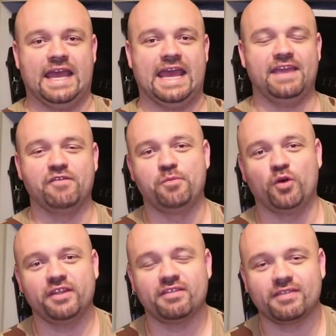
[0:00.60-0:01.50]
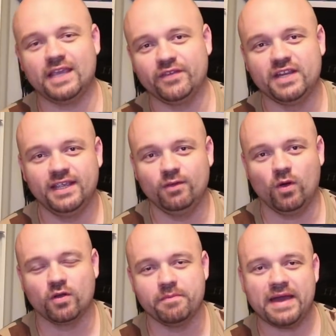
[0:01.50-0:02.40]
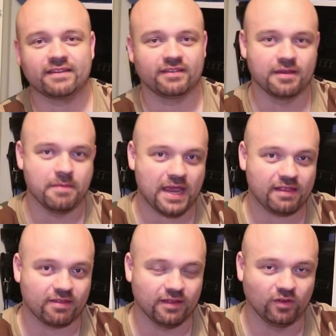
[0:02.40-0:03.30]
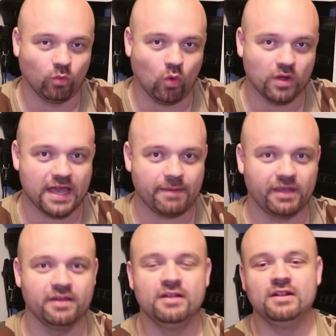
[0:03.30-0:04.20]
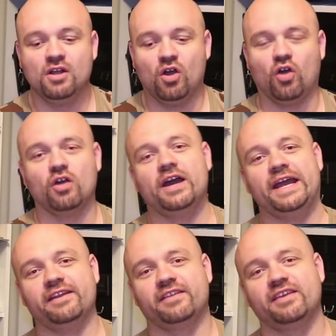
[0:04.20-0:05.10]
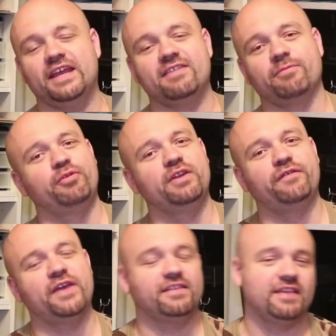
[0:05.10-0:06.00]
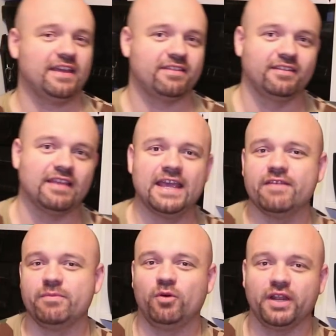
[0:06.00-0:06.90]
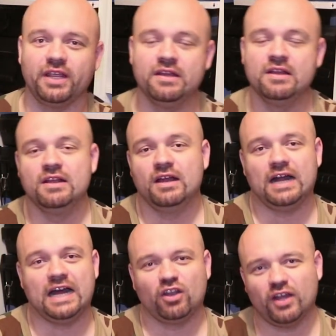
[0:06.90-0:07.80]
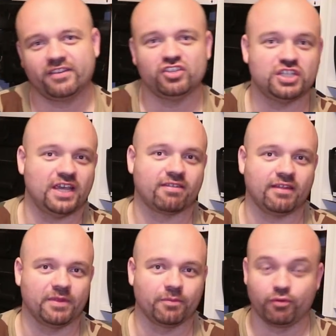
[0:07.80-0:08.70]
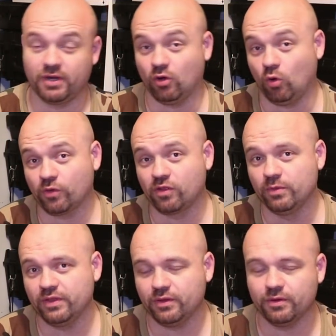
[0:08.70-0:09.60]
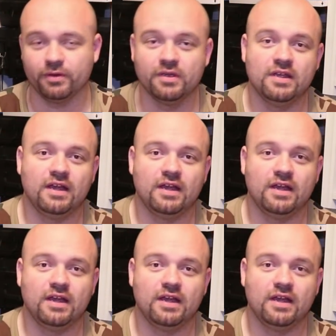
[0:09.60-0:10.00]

Hey everybody, Steven here. Welcome back to Command Centre Wargaming. Alright, today's a pretty fantastic day everybody. I'd like to share something pretty awesome with you.